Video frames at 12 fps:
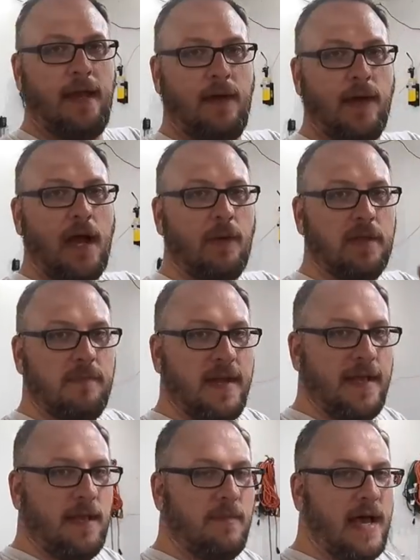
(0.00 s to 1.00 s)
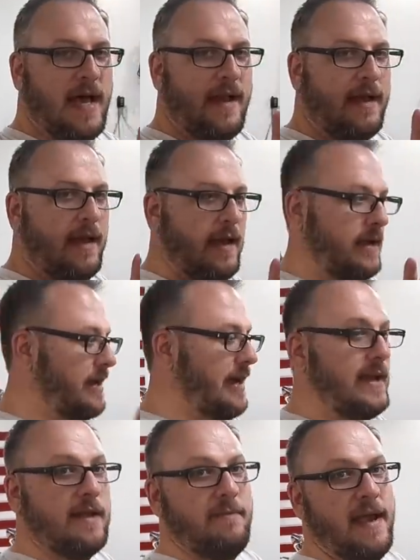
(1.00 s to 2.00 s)
And here we are with the Media Mod
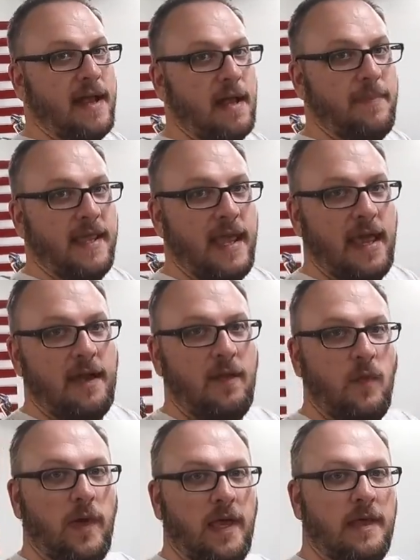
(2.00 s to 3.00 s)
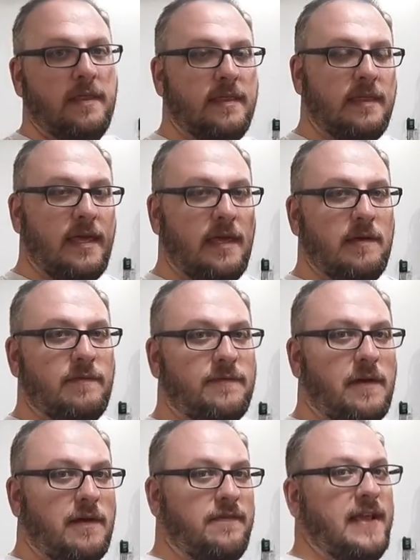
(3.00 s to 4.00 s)
connected back up again with the
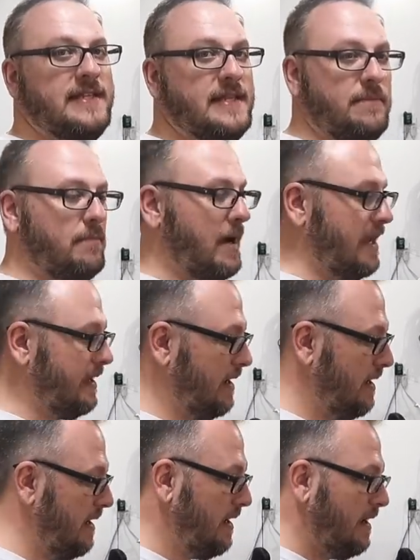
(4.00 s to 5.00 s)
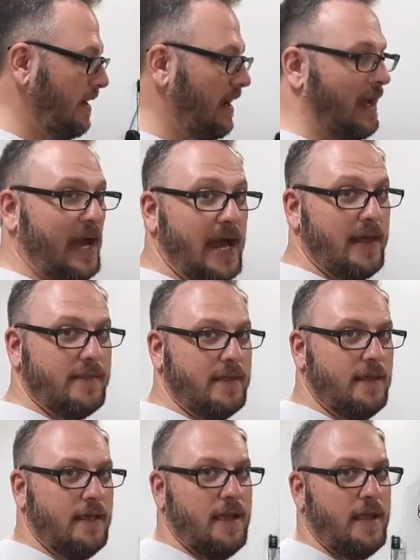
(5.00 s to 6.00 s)
front-facing mic on
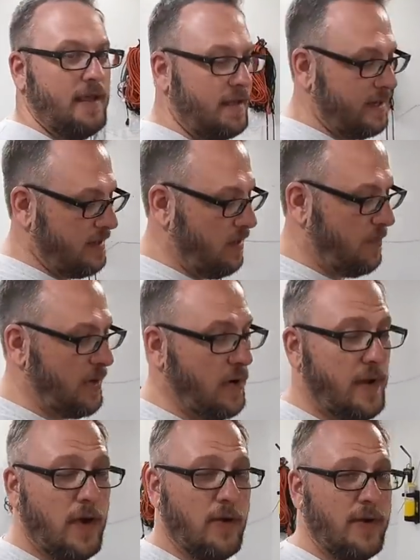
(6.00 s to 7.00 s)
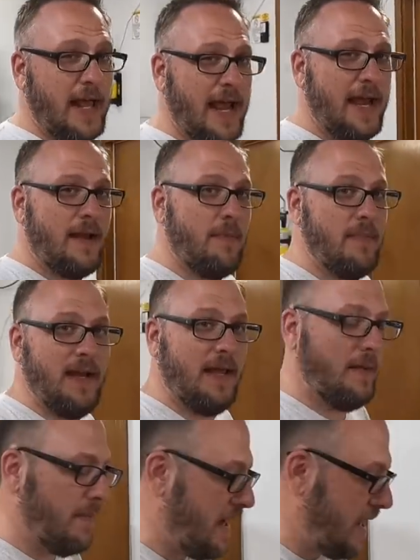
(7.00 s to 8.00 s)
the GoPro Hero9 Media